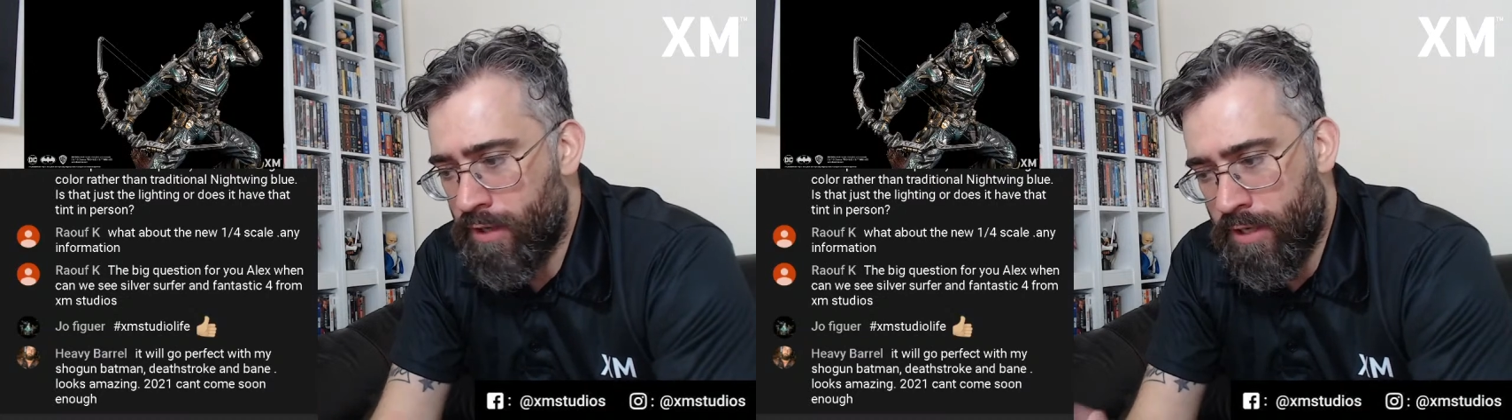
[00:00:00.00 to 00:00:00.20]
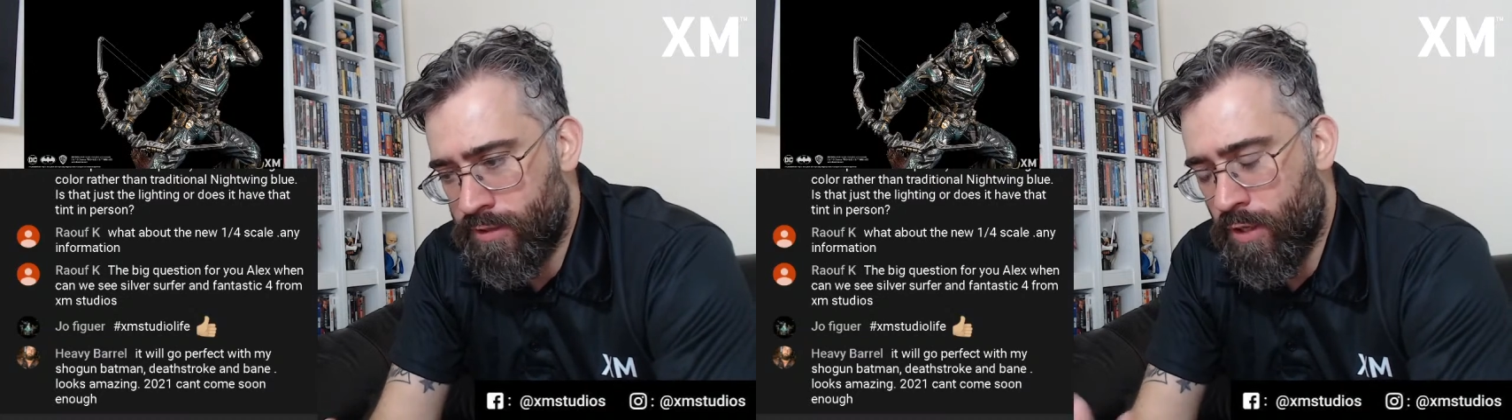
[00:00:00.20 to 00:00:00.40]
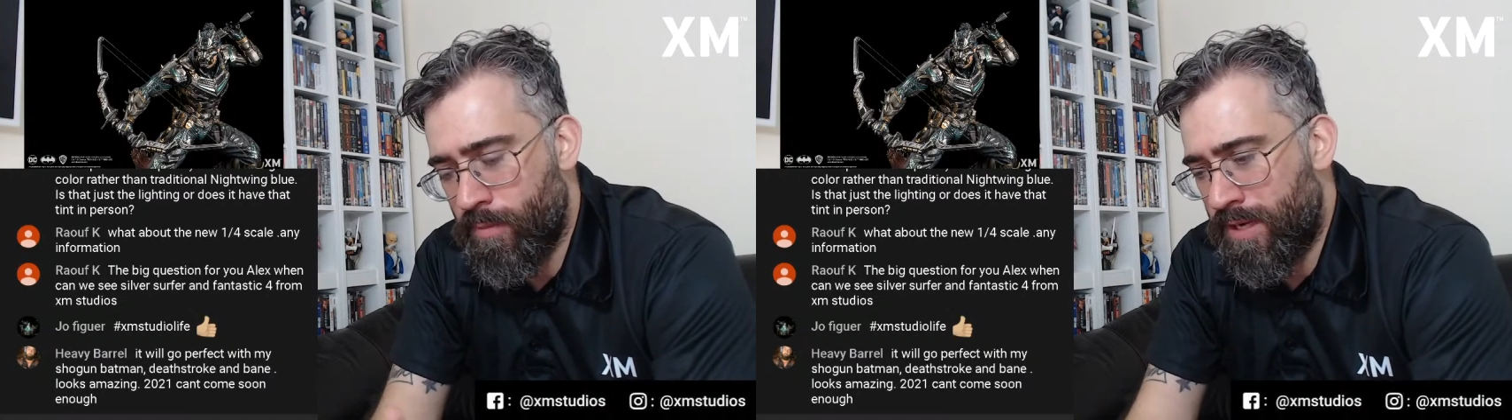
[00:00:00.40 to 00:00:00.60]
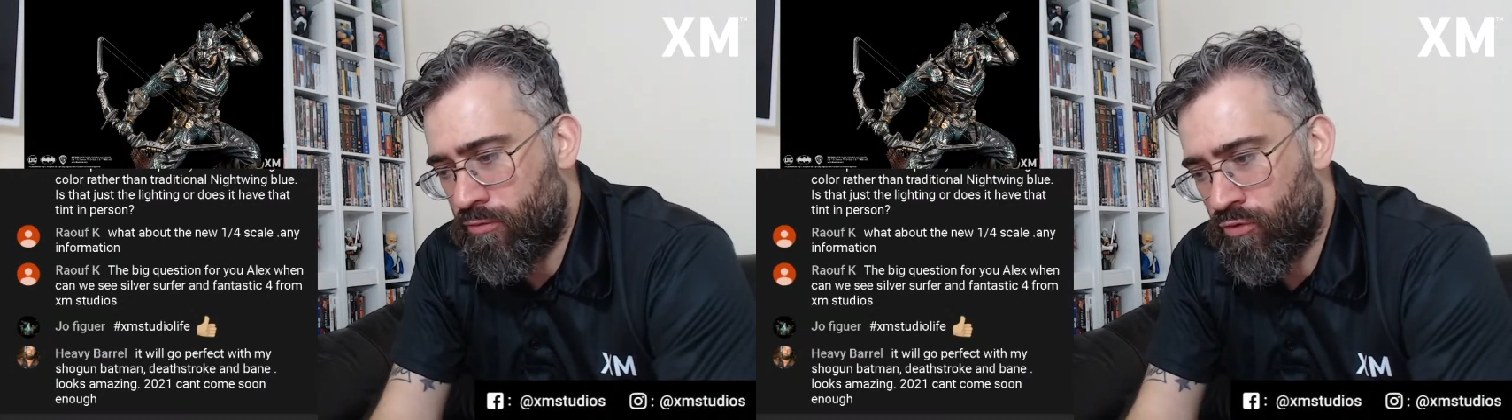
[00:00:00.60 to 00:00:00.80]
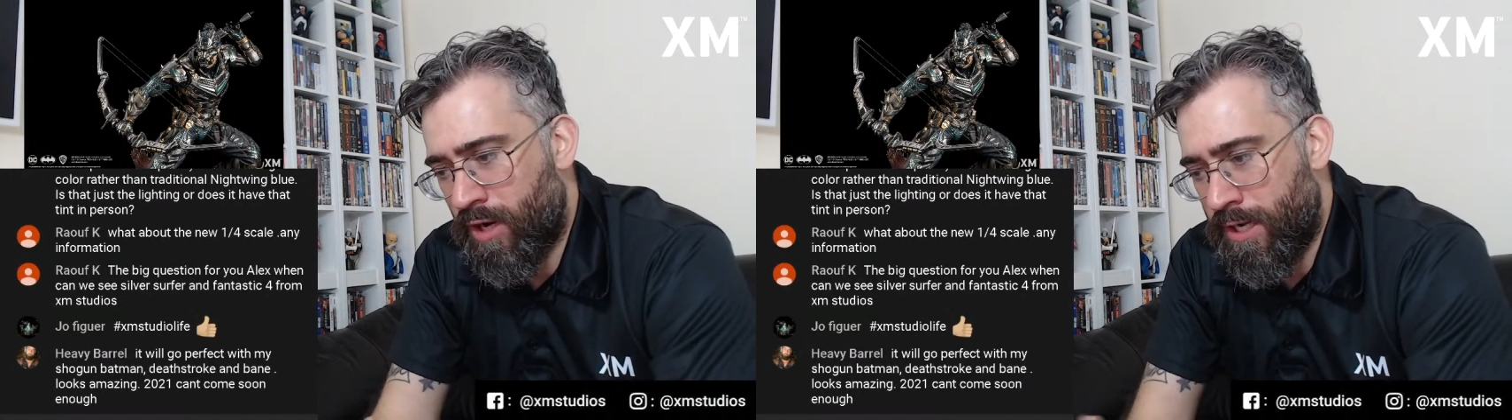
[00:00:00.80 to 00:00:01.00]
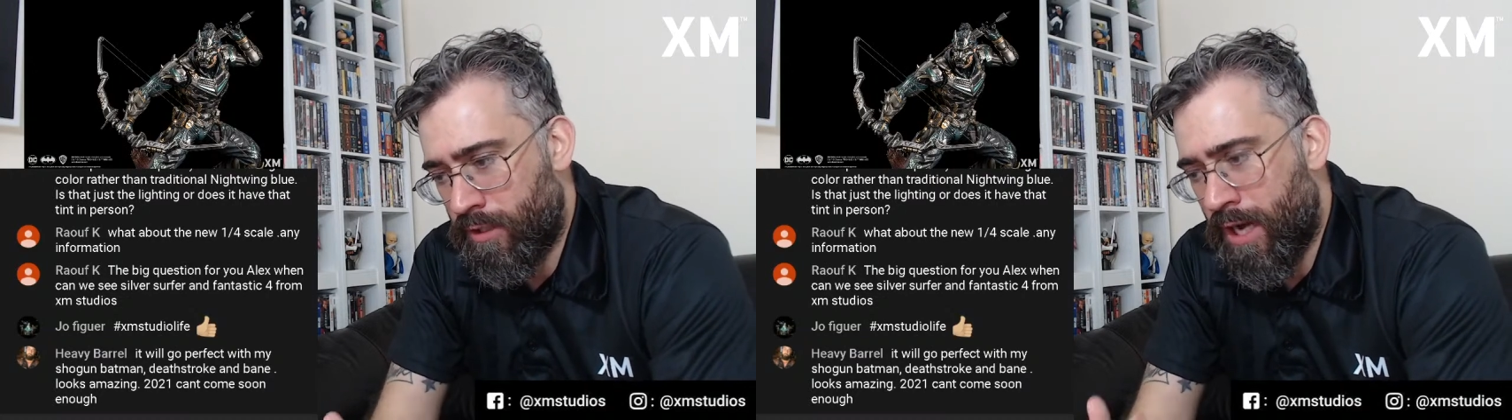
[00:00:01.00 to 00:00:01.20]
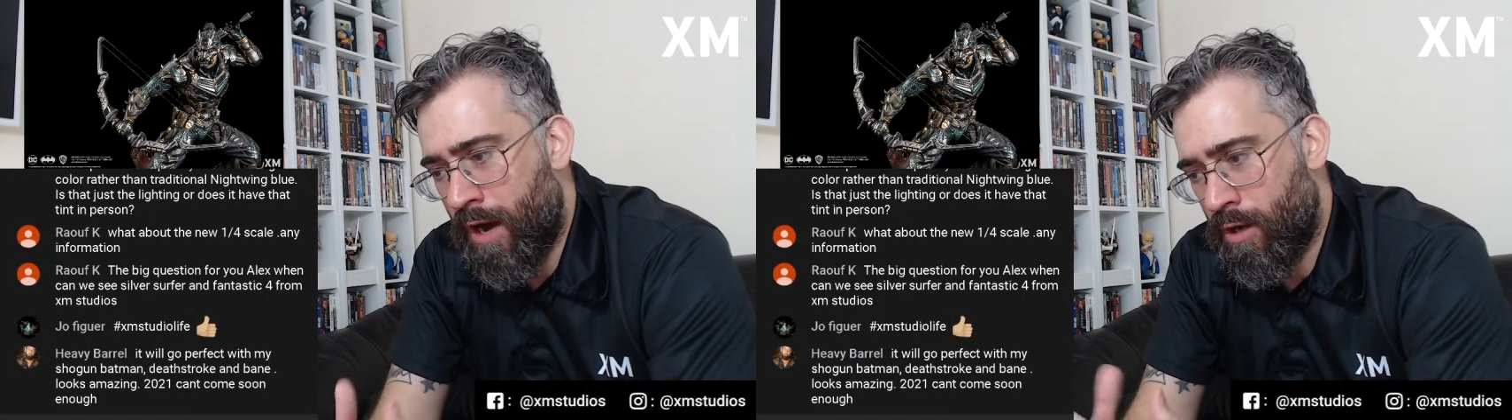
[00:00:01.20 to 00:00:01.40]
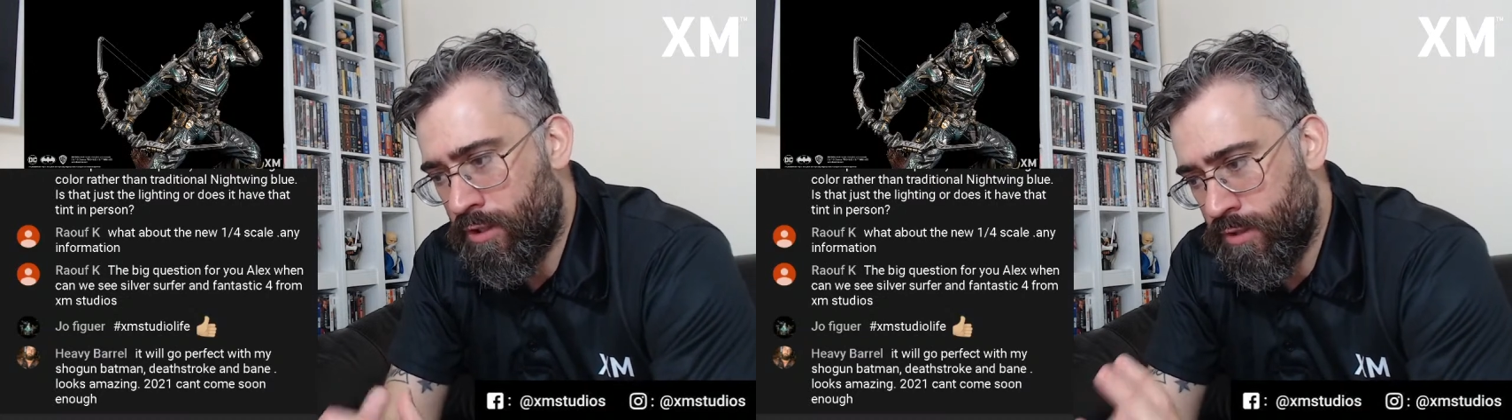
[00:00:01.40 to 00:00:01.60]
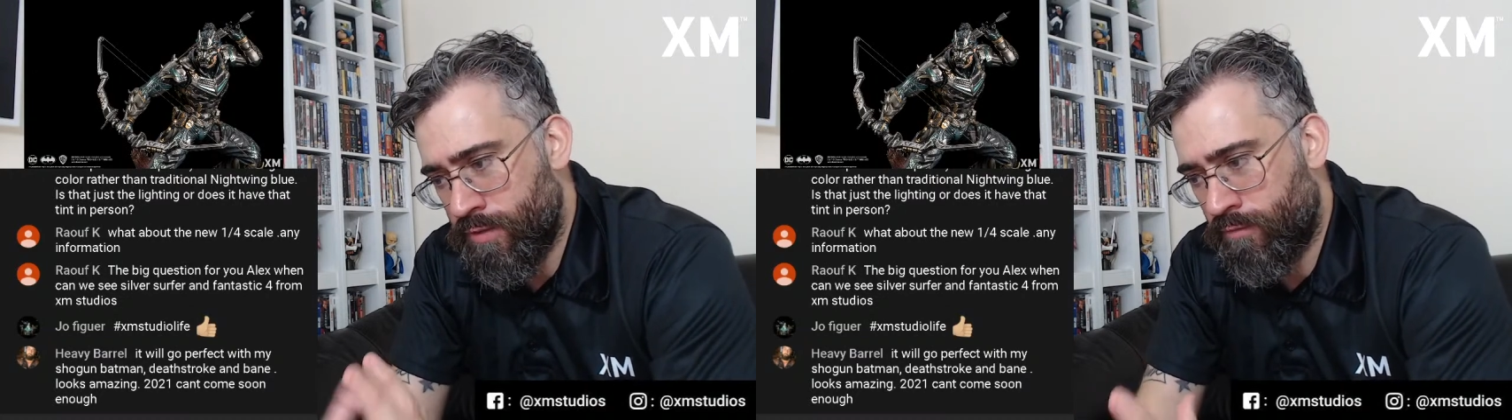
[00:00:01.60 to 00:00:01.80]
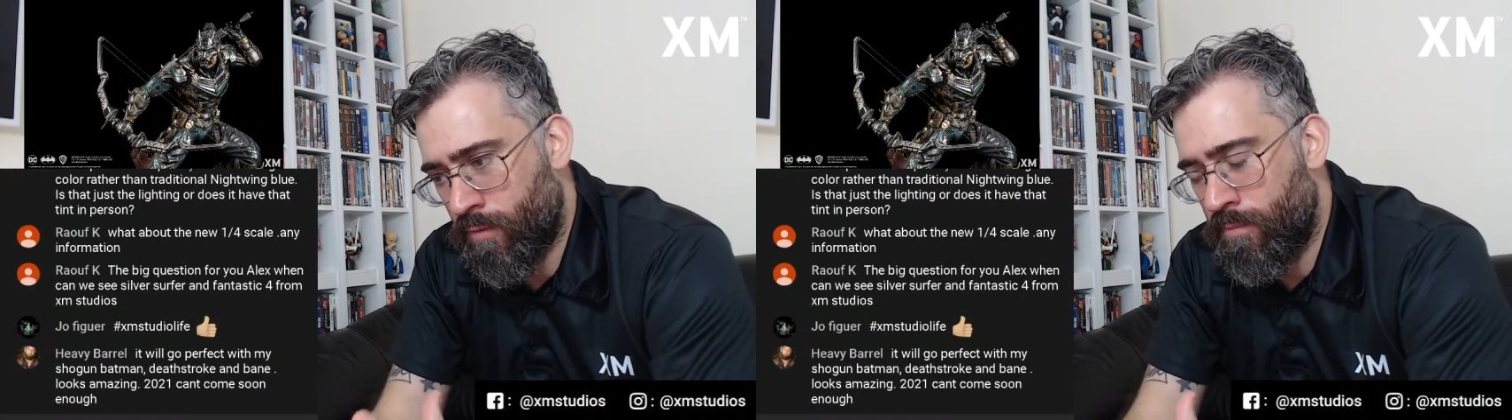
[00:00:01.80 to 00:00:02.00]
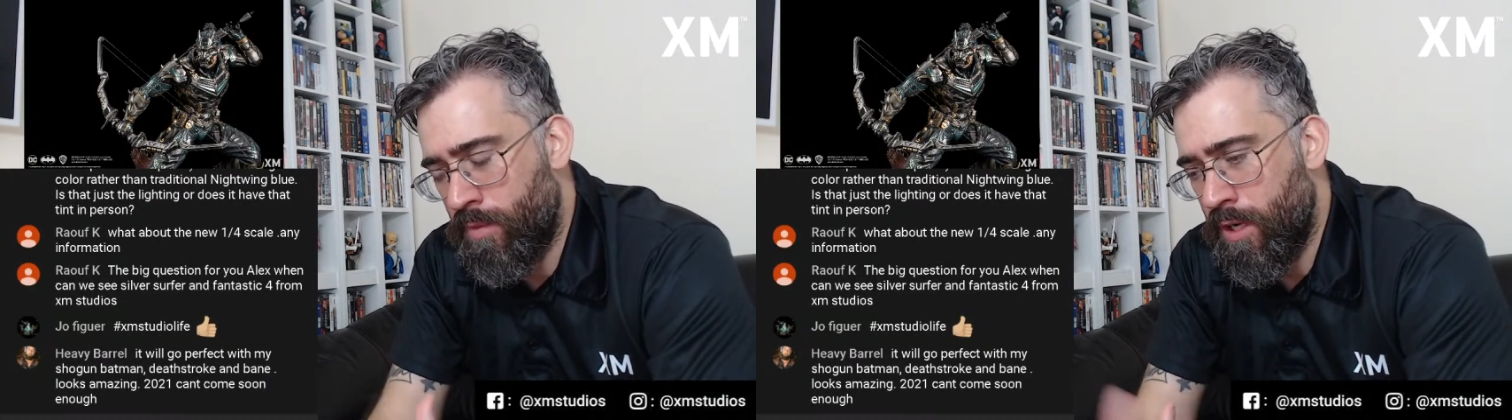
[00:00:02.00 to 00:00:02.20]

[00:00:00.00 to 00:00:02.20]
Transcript: There's so many great characters from